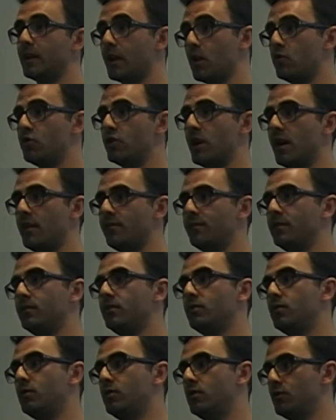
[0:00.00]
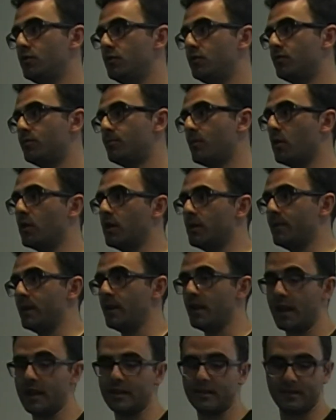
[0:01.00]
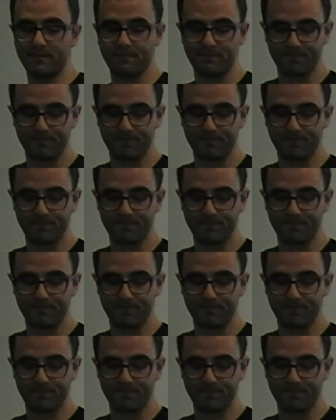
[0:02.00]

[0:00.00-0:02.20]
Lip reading: know Java to use MongoDB yet.